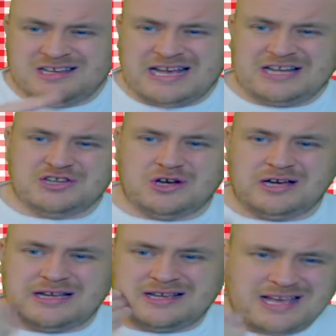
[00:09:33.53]

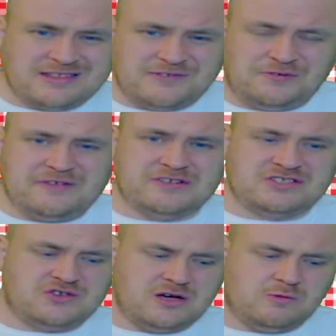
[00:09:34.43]
enjoy, get the flavor
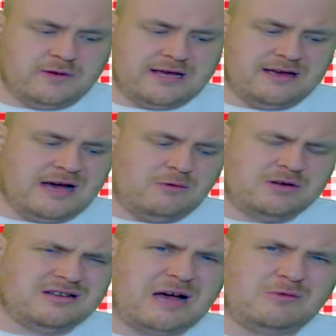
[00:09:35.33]
straight away, I
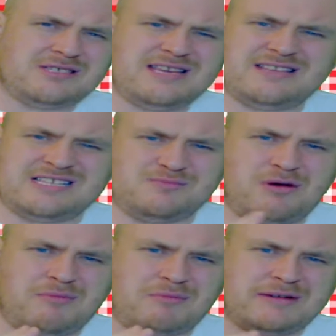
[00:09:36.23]
would say this is
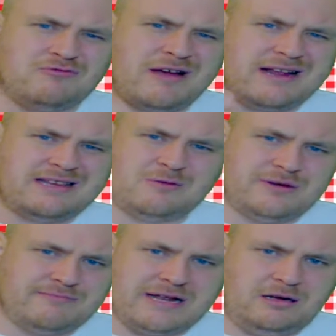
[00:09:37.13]
probably right down
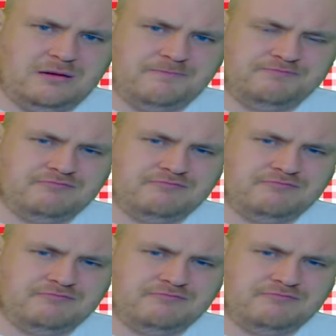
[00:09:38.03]
the middle,